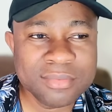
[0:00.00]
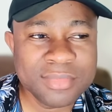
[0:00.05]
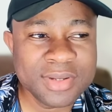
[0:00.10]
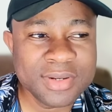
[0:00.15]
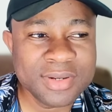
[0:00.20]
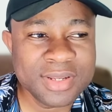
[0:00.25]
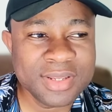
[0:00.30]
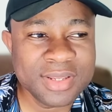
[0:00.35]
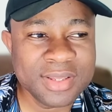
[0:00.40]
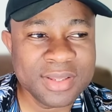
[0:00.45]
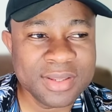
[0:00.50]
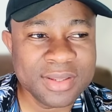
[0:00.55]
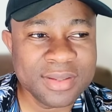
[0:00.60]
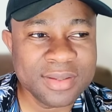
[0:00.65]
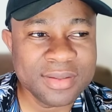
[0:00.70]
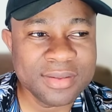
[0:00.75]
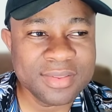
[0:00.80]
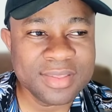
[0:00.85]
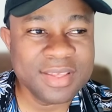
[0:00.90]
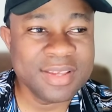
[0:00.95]

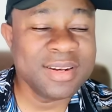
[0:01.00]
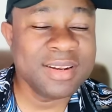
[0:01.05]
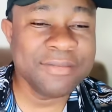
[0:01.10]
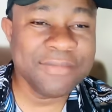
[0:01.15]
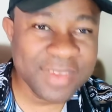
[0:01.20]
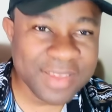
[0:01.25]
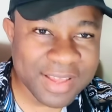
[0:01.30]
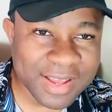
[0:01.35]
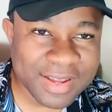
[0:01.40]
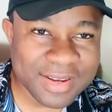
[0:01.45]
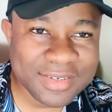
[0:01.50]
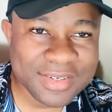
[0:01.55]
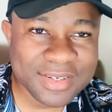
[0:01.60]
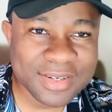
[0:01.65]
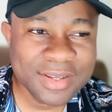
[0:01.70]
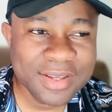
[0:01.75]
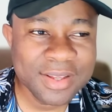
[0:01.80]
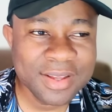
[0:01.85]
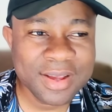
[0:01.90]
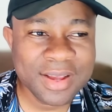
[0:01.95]
the
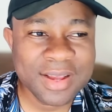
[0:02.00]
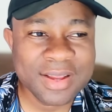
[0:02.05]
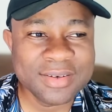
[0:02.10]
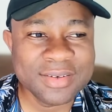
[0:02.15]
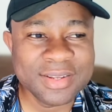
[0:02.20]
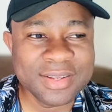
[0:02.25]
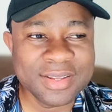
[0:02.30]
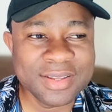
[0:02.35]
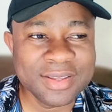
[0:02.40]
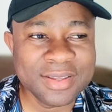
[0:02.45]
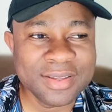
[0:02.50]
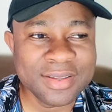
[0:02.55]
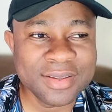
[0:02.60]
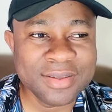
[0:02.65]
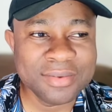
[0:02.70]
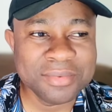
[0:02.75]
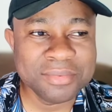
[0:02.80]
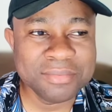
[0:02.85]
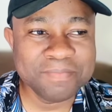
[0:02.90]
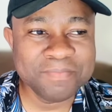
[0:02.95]
significance and
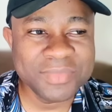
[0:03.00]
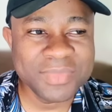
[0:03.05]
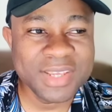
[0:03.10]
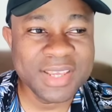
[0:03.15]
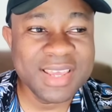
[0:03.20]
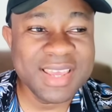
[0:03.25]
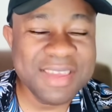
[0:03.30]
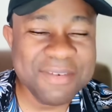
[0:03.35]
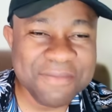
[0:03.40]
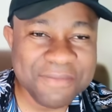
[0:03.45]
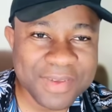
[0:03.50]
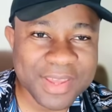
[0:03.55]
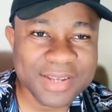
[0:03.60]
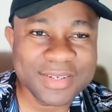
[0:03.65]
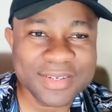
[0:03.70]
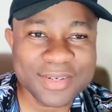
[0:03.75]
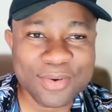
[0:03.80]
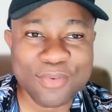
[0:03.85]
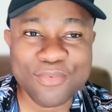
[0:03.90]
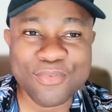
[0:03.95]
the
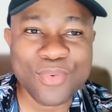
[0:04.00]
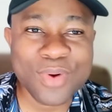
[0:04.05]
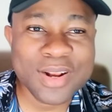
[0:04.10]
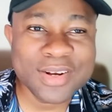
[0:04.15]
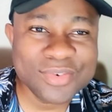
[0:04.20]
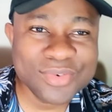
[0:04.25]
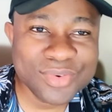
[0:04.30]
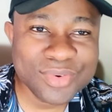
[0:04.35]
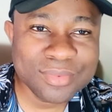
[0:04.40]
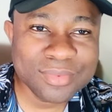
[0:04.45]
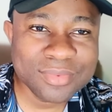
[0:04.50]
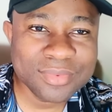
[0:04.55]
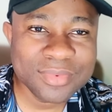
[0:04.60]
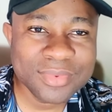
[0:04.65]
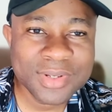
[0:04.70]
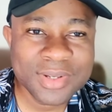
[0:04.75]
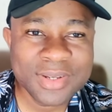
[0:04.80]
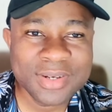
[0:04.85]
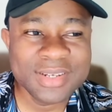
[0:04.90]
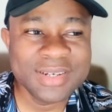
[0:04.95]
effect of one drone.
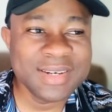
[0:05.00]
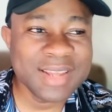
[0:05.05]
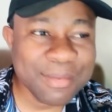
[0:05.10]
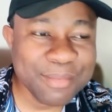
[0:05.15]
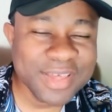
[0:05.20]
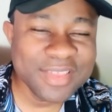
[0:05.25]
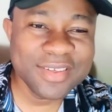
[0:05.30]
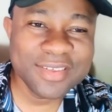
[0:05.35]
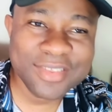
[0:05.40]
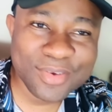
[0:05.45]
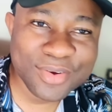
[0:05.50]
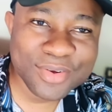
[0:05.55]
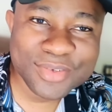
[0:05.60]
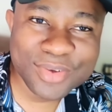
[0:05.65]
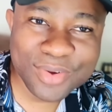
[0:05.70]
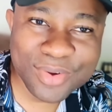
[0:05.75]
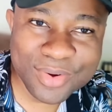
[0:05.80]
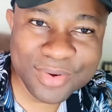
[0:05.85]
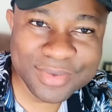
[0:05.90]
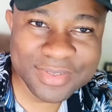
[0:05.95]
The damage is going
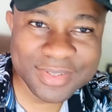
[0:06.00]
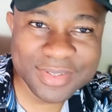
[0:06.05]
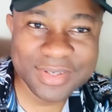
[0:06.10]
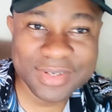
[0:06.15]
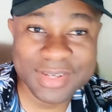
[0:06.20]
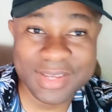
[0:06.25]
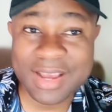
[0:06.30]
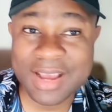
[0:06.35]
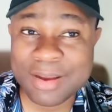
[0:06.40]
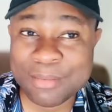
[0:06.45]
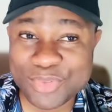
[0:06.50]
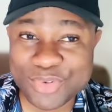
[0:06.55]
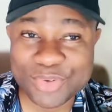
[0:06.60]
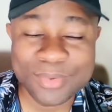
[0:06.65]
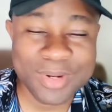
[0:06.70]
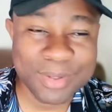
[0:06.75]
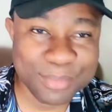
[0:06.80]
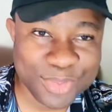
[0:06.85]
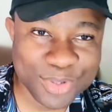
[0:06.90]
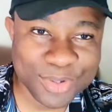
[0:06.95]
to cost, the armed
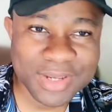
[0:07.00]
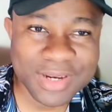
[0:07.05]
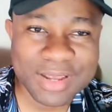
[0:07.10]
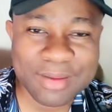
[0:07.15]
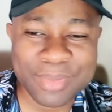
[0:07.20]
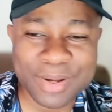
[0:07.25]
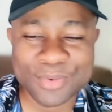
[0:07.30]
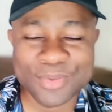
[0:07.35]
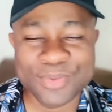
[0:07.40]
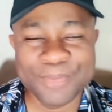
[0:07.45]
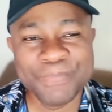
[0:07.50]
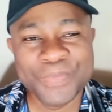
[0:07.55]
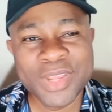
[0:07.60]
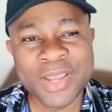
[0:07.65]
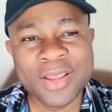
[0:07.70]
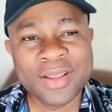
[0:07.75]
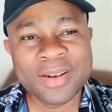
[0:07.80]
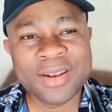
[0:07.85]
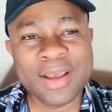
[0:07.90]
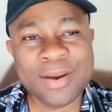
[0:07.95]
drone I'm talking about.
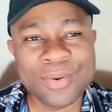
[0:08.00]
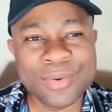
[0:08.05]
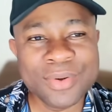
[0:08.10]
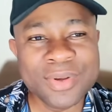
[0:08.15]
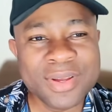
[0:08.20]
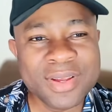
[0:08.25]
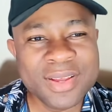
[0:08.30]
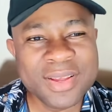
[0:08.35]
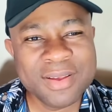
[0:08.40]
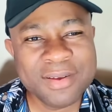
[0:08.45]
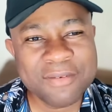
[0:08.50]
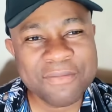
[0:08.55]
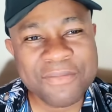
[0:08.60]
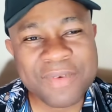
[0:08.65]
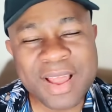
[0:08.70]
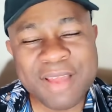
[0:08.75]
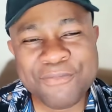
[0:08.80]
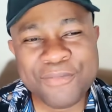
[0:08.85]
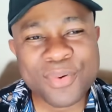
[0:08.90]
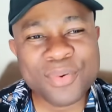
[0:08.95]
Now,
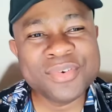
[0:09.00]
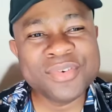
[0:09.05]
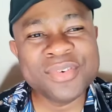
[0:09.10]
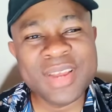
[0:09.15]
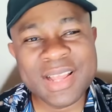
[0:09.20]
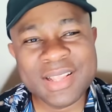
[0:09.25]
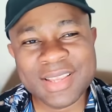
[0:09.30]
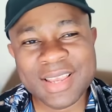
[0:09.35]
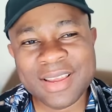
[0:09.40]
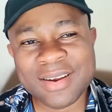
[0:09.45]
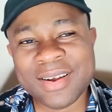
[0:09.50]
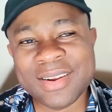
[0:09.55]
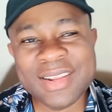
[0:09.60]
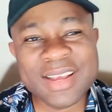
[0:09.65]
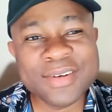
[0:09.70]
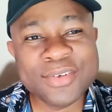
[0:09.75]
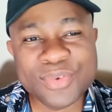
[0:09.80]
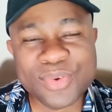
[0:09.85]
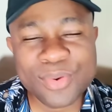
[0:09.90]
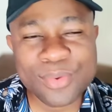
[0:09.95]
500
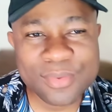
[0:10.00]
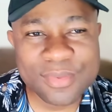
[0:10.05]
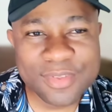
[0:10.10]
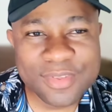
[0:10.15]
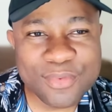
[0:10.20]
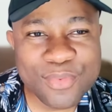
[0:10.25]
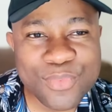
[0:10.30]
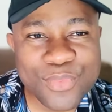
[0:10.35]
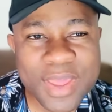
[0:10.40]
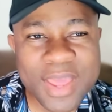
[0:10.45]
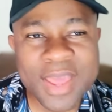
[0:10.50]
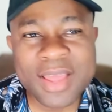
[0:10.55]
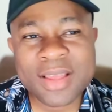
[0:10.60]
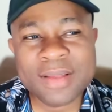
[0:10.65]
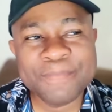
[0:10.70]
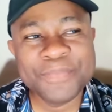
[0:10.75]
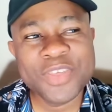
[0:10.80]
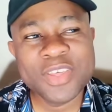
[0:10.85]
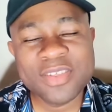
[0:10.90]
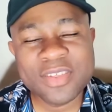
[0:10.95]
Iranian drones
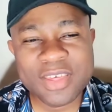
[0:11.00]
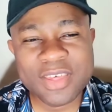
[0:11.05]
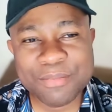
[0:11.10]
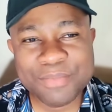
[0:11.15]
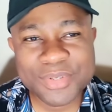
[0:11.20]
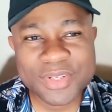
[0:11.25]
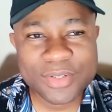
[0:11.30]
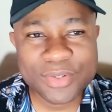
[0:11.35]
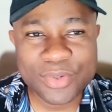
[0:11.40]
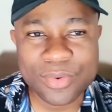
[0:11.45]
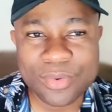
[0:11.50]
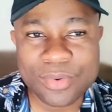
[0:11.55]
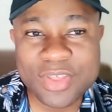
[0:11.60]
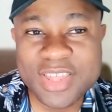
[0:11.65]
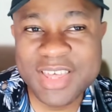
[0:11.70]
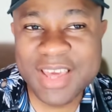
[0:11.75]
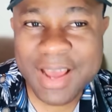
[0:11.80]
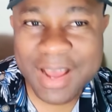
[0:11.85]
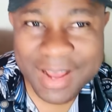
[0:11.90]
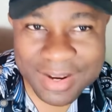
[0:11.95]
were shipped to
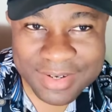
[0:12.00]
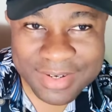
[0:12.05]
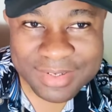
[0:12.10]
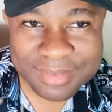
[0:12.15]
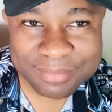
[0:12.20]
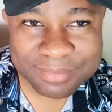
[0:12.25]
Chad.